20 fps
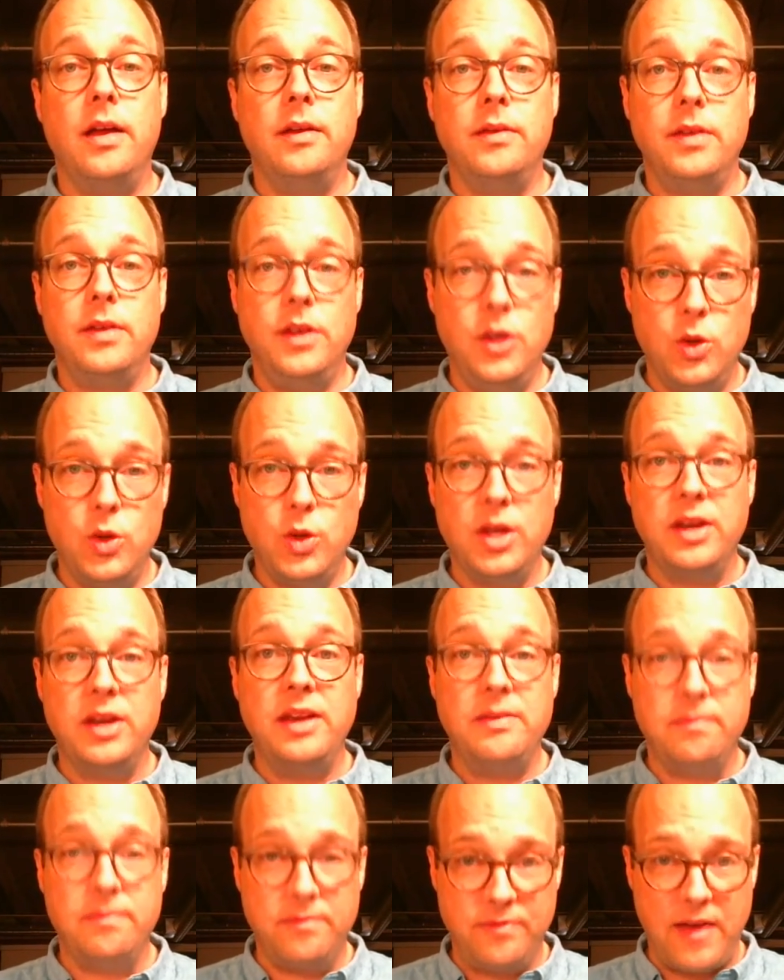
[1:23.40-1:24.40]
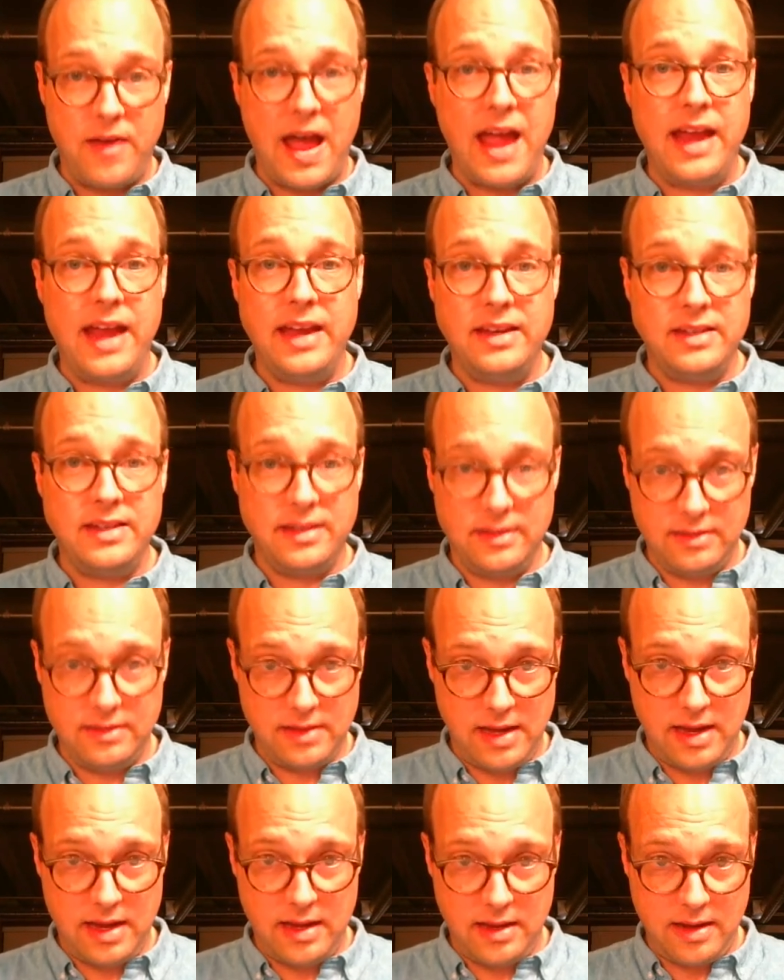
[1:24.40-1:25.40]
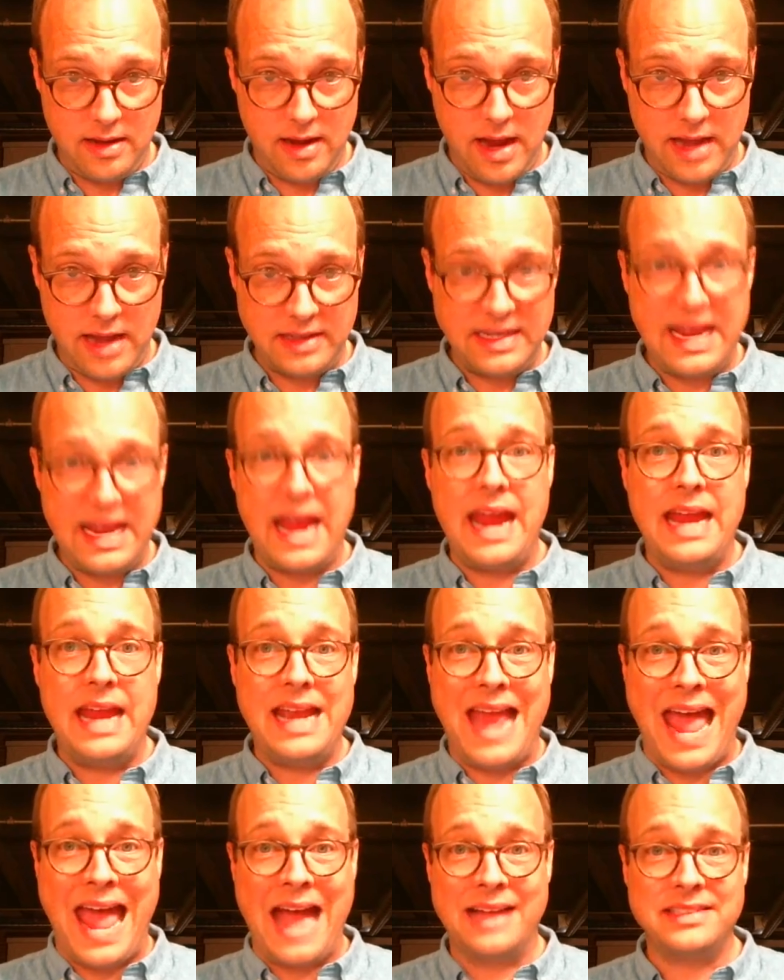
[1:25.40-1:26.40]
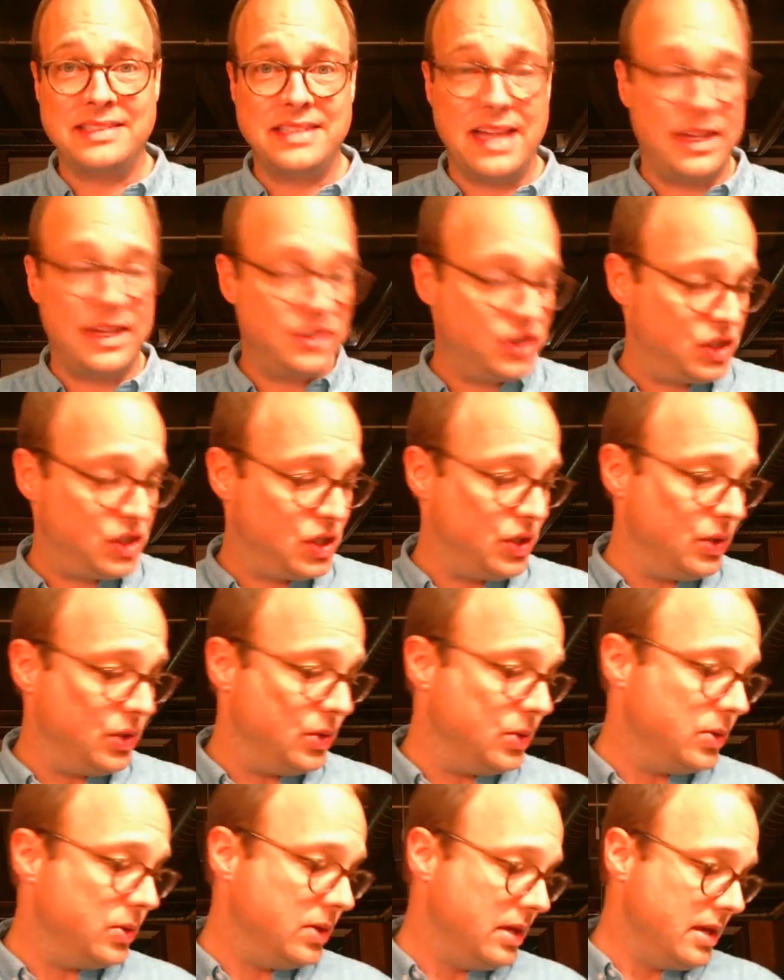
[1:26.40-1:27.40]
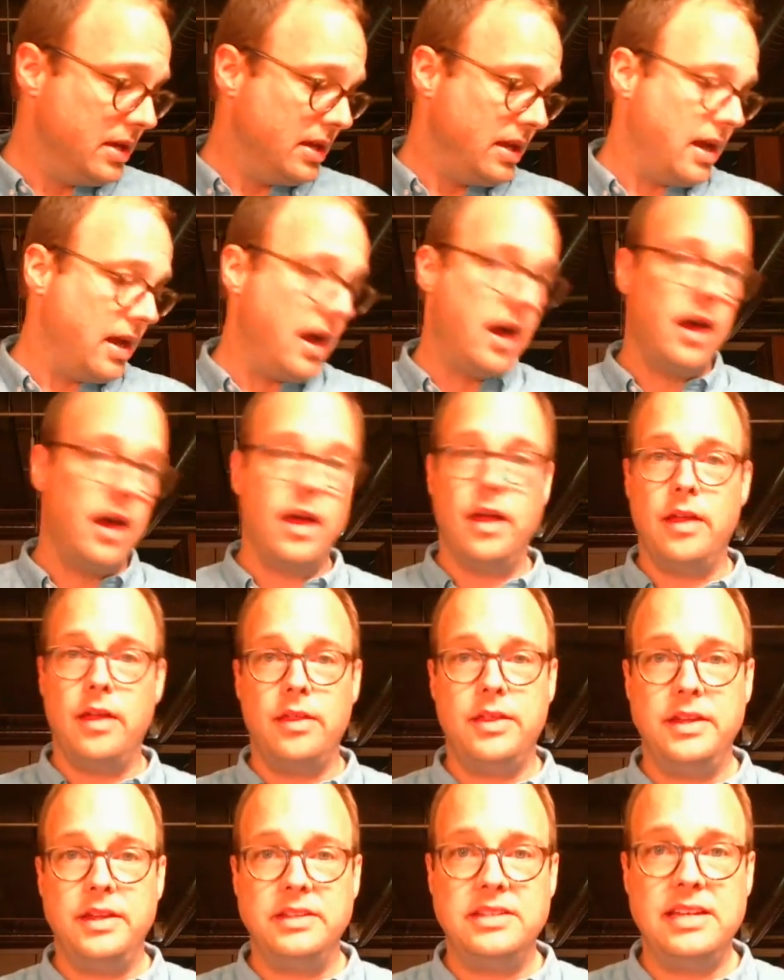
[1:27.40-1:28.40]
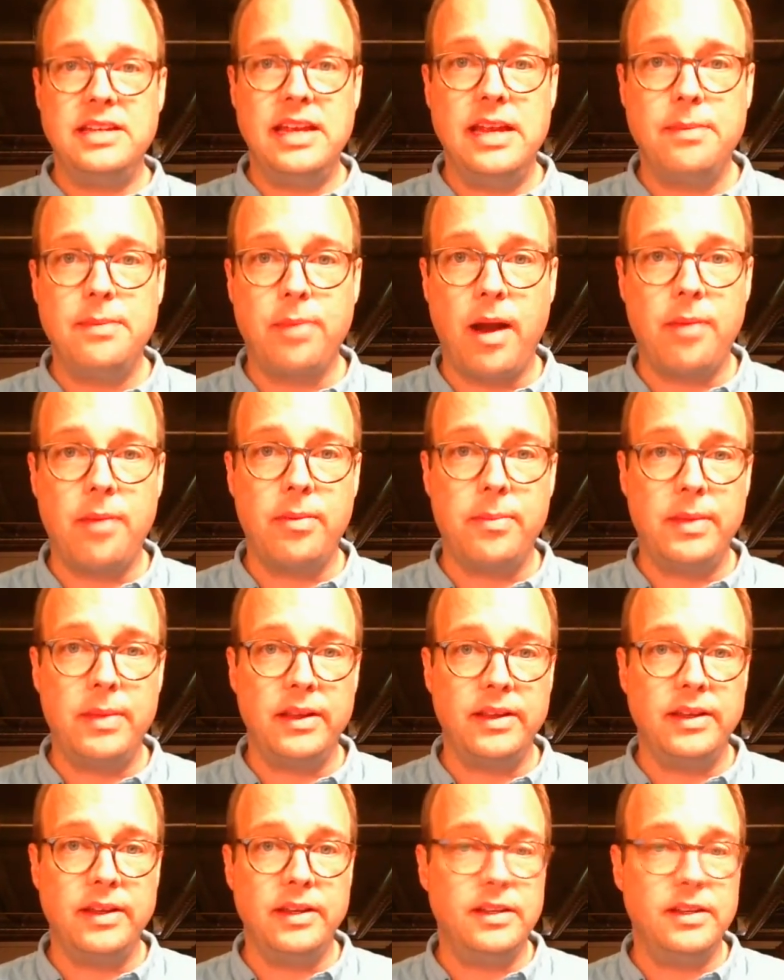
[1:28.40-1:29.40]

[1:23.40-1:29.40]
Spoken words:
you can find and gain access to the t probability